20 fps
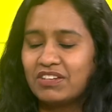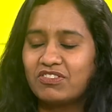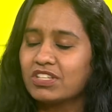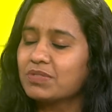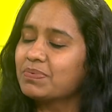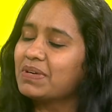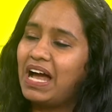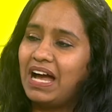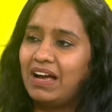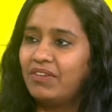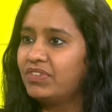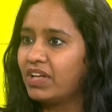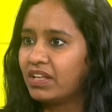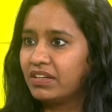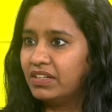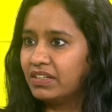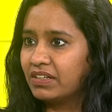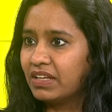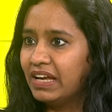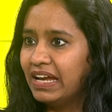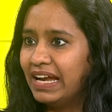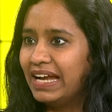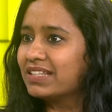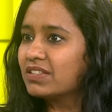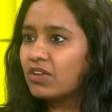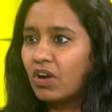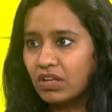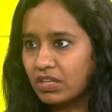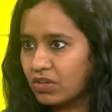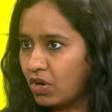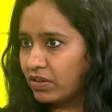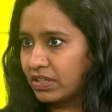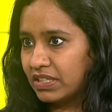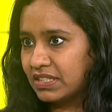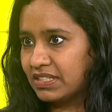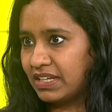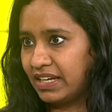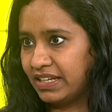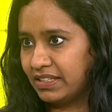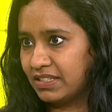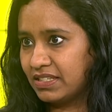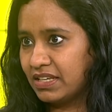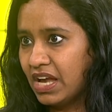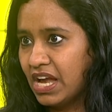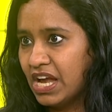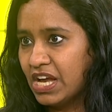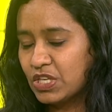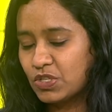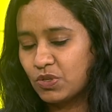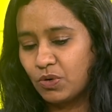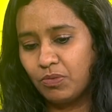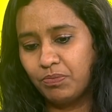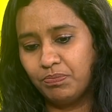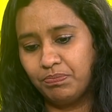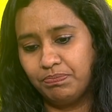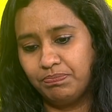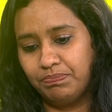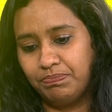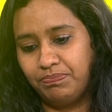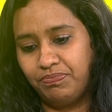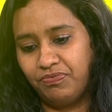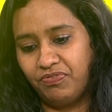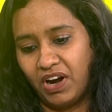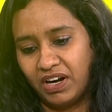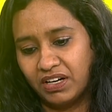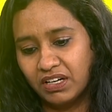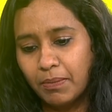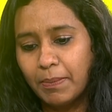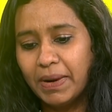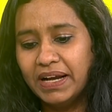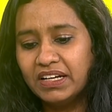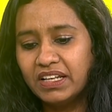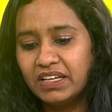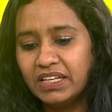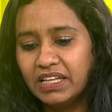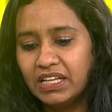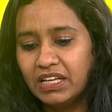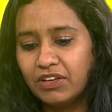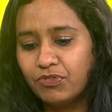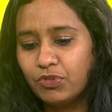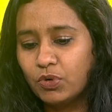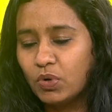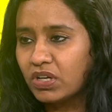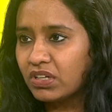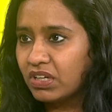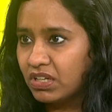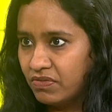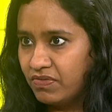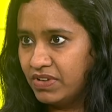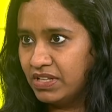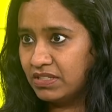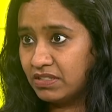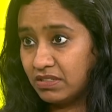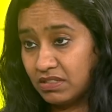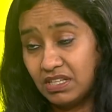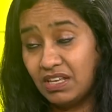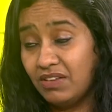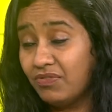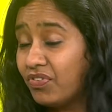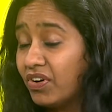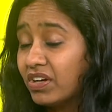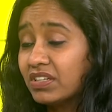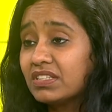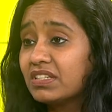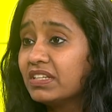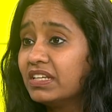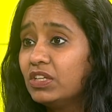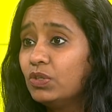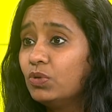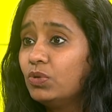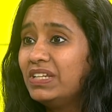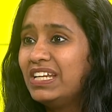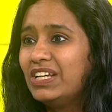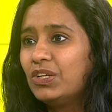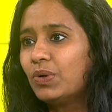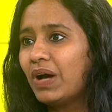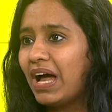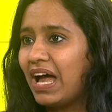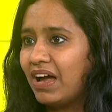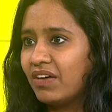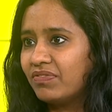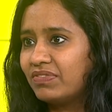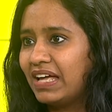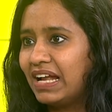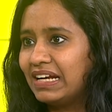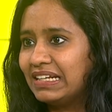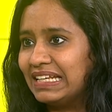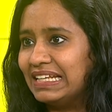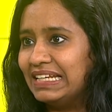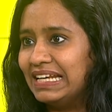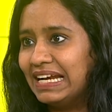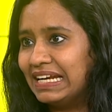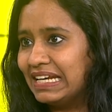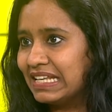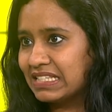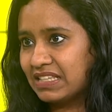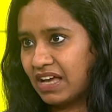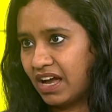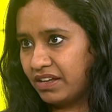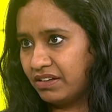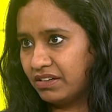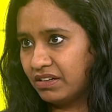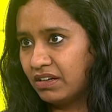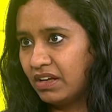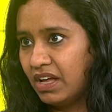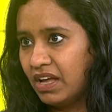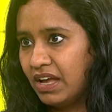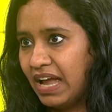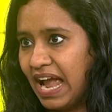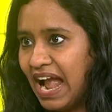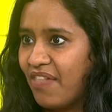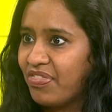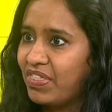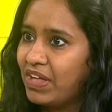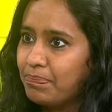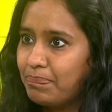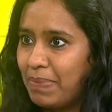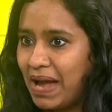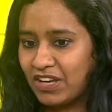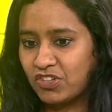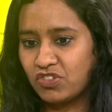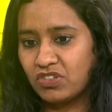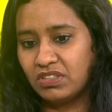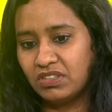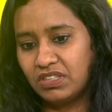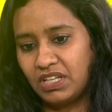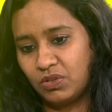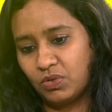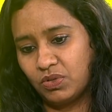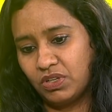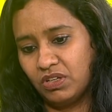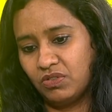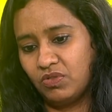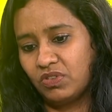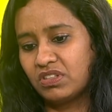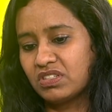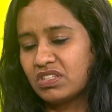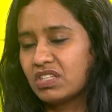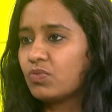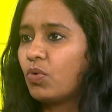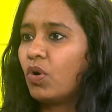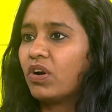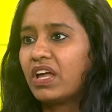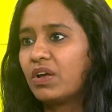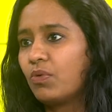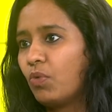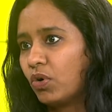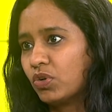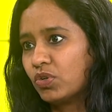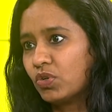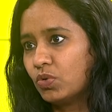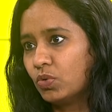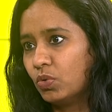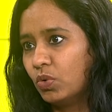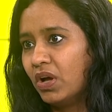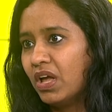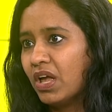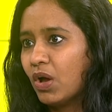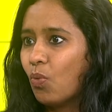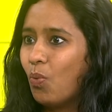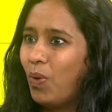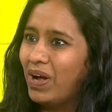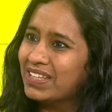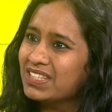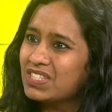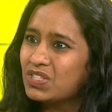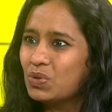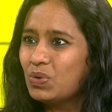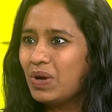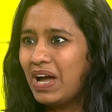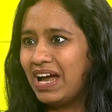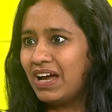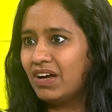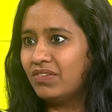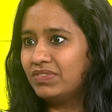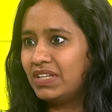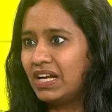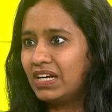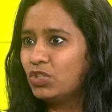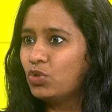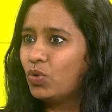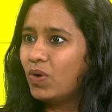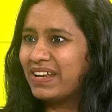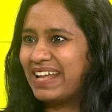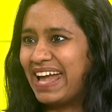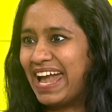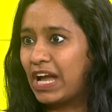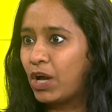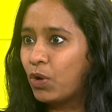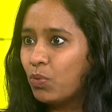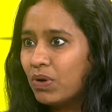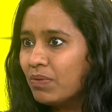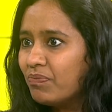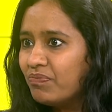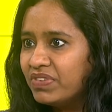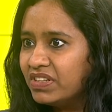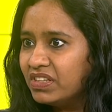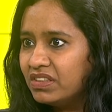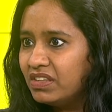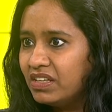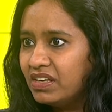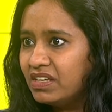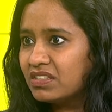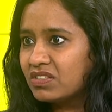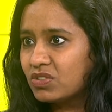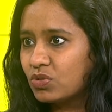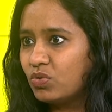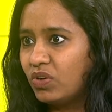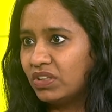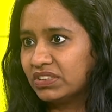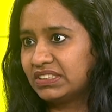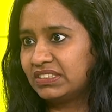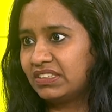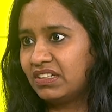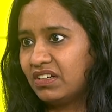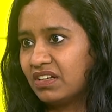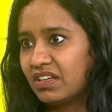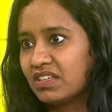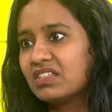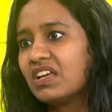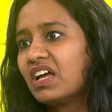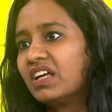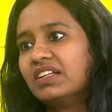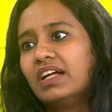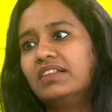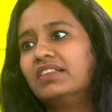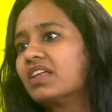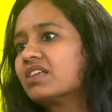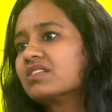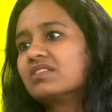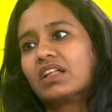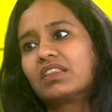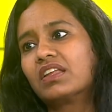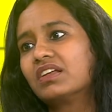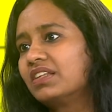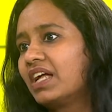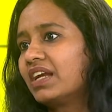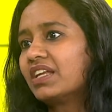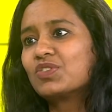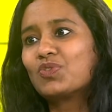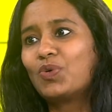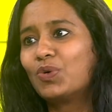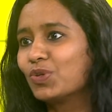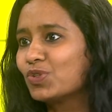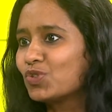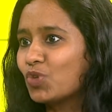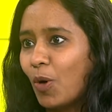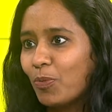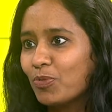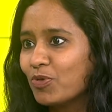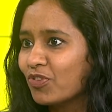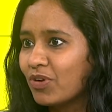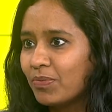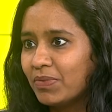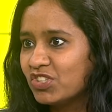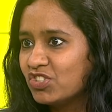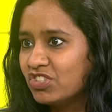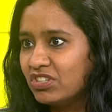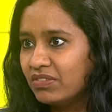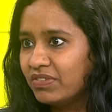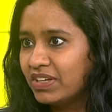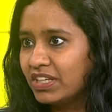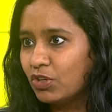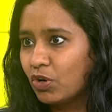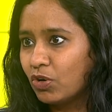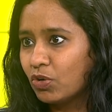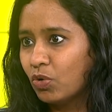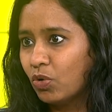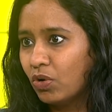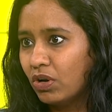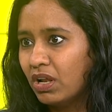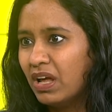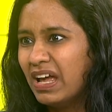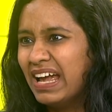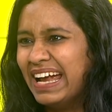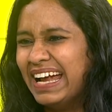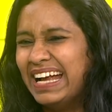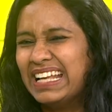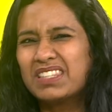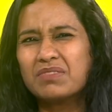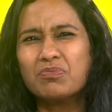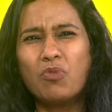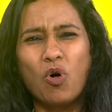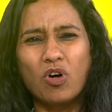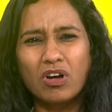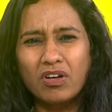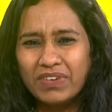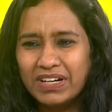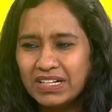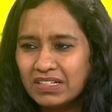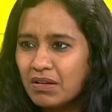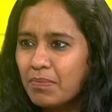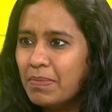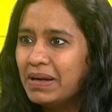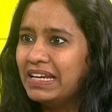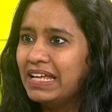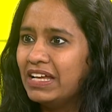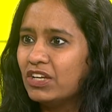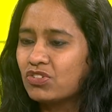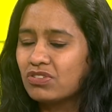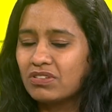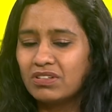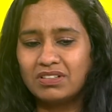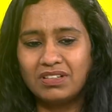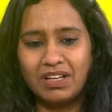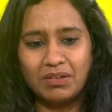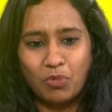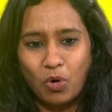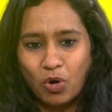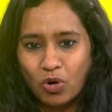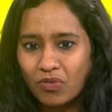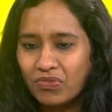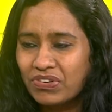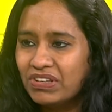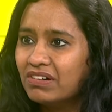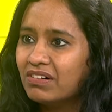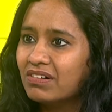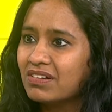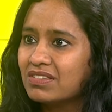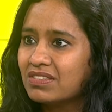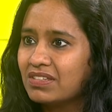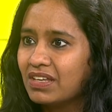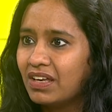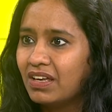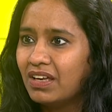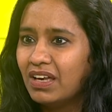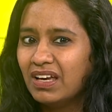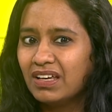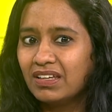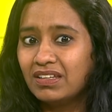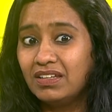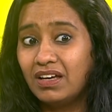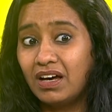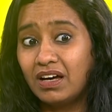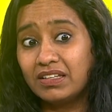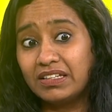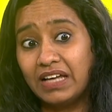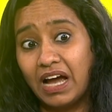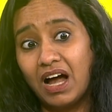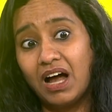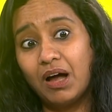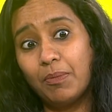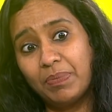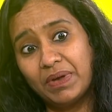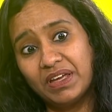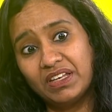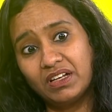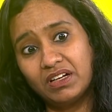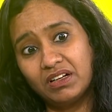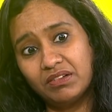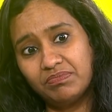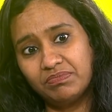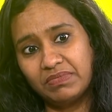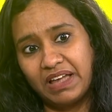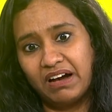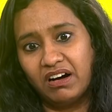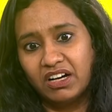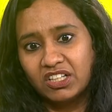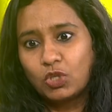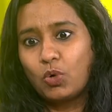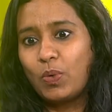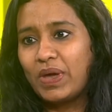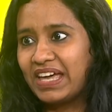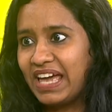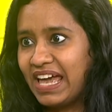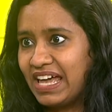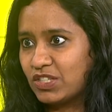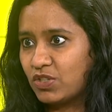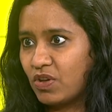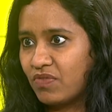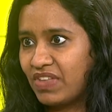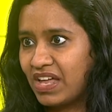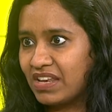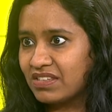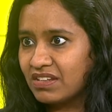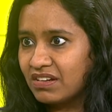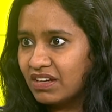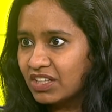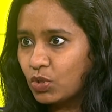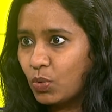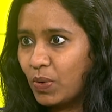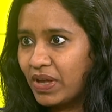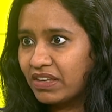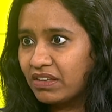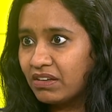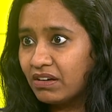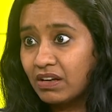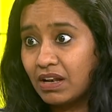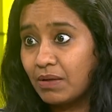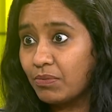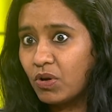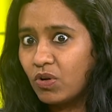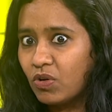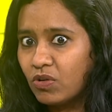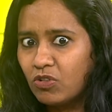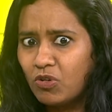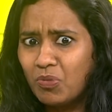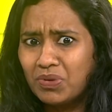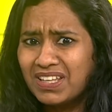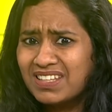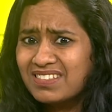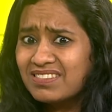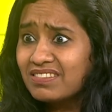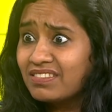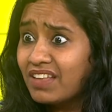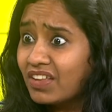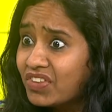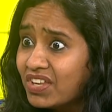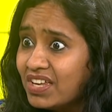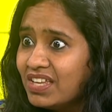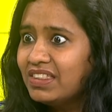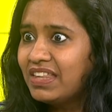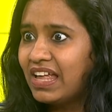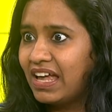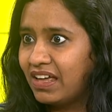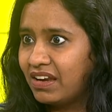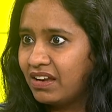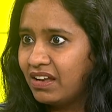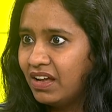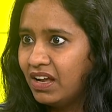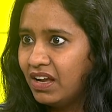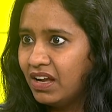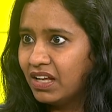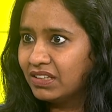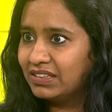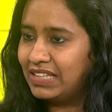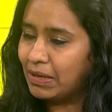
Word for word: And trust me, I have done it. Mm. It's not a rocket science. Mm. So fundamentally, if you are convinced, see, firstly, you need to have that innate desire hmm. and that passion that, okay, you know, this is what I want to do. Once you have that, you are equipped with these two astras, then there is nothing that is going to stop you from achieving your goal. It's more of intimidation and more of hearsay. Here, yahan pe na earthquake hai. So if hmm. there is an earthquake here, I'm not going to go, but there's nothing there. Hmm.